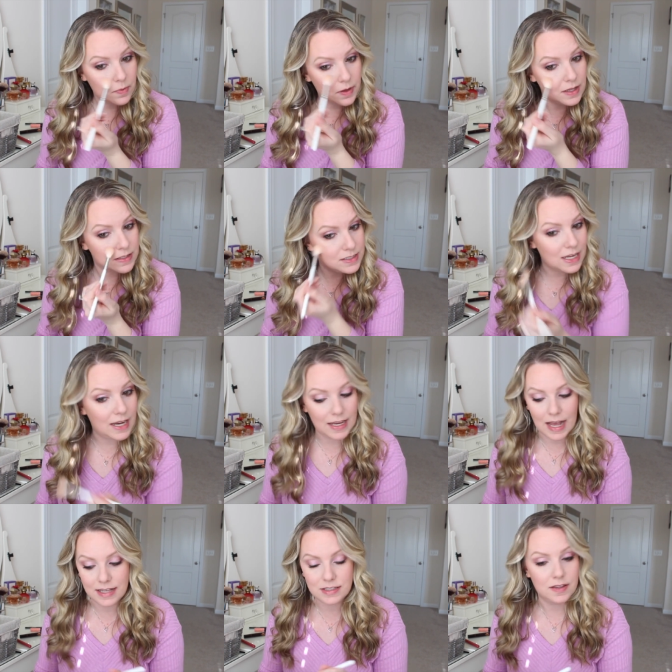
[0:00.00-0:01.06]
can say
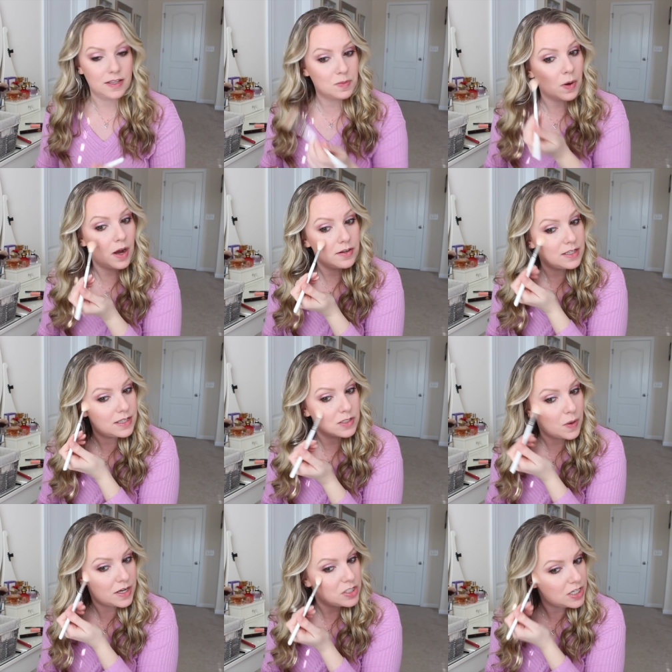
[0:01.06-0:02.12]
yes to this pro to this
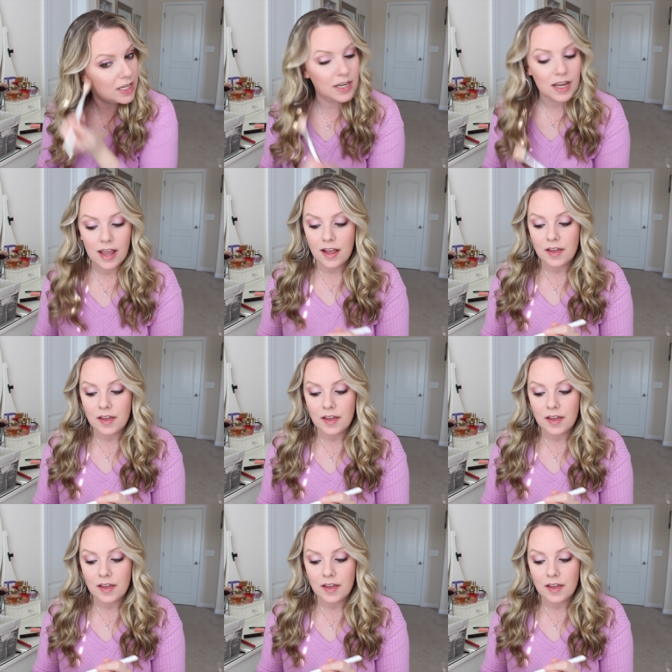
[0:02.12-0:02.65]
question.